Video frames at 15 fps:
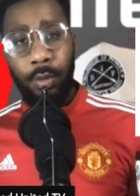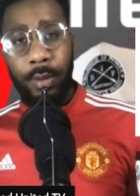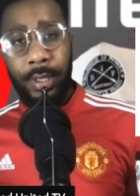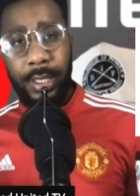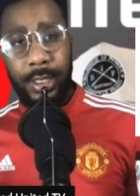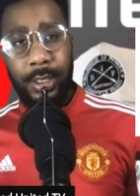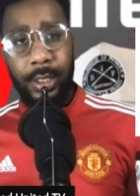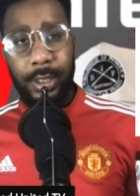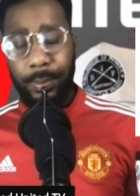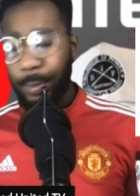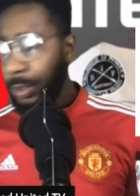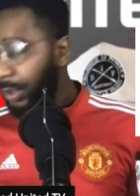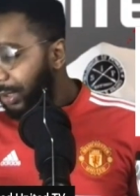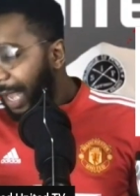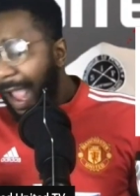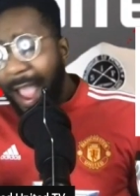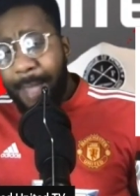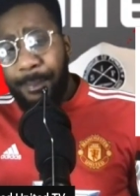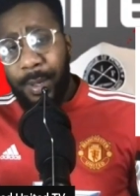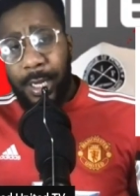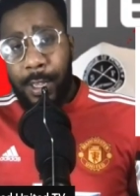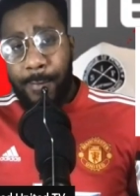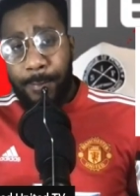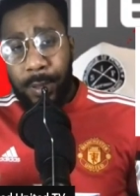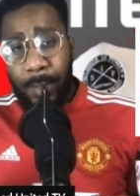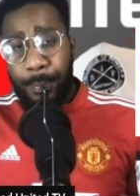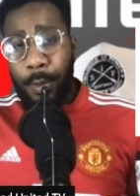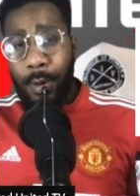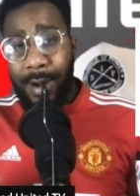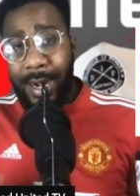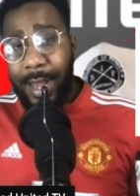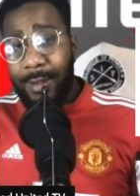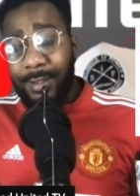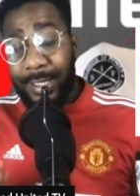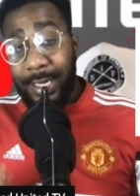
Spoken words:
doing this and X? Because I believe people are allowed